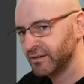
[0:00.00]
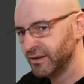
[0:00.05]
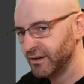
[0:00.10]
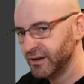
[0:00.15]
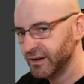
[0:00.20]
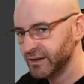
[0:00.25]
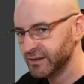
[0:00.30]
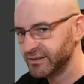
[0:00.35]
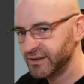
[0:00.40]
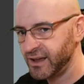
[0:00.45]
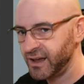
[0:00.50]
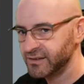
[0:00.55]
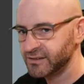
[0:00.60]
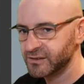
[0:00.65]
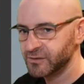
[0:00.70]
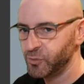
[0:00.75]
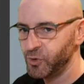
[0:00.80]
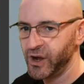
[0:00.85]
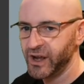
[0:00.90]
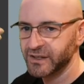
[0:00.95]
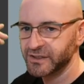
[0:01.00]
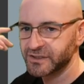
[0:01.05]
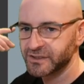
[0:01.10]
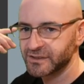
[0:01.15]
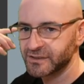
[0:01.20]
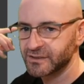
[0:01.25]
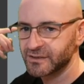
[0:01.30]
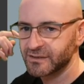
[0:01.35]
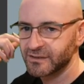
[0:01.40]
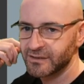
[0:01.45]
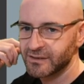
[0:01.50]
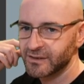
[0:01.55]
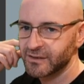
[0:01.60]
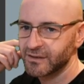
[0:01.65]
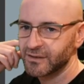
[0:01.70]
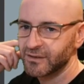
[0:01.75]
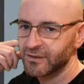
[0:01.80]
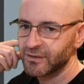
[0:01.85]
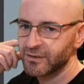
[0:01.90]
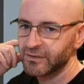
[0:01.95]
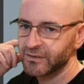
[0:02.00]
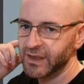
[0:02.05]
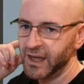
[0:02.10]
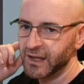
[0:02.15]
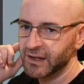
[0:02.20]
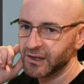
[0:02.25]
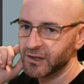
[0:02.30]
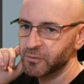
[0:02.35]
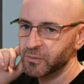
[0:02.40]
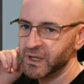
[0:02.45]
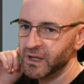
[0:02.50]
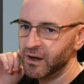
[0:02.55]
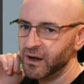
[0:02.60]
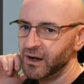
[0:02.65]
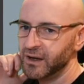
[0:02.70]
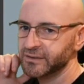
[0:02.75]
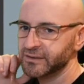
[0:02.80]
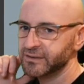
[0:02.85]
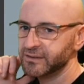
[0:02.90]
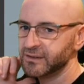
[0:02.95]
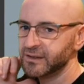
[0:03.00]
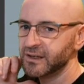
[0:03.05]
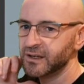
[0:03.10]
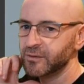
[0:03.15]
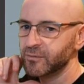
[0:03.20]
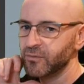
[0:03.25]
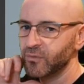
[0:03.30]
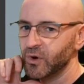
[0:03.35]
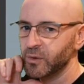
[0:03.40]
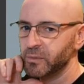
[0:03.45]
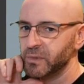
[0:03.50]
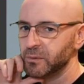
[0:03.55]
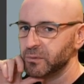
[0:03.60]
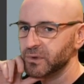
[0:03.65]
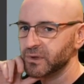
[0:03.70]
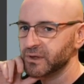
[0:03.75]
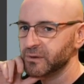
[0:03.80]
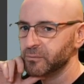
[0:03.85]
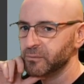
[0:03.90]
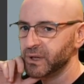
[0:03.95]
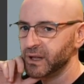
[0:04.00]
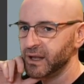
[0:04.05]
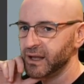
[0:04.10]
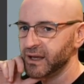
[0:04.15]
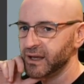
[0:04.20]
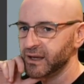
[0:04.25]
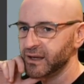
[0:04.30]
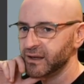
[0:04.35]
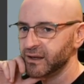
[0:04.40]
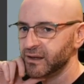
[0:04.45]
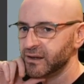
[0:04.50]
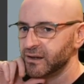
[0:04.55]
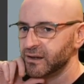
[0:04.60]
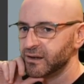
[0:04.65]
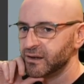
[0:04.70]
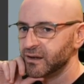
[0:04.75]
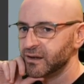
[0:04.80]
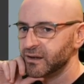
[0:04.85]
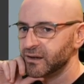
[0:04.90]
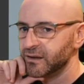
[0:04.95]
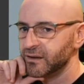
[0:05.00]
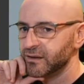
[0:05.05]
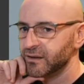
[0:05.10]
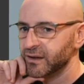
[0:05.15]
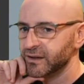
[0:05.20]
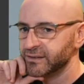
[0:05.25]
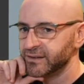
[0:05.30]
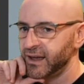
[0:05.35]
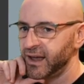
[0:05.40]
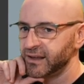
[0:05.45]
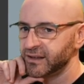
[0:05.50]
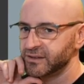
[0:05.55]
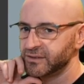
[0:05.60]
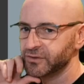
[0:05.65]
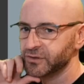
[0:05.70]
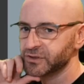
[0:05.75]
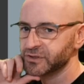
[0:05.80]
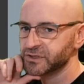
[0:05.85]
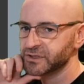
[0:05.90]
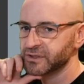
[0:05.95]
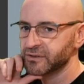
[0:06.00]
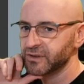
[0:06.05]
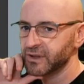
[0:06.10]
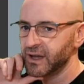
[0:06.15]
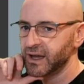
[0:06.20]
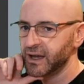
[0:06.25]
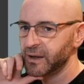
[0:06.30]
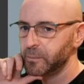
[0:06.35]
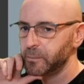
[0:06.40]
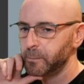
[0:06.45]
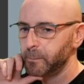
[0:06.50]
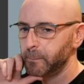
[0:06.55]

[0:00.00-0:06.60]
a test branch that can be on Steam where people can play a test version of the app.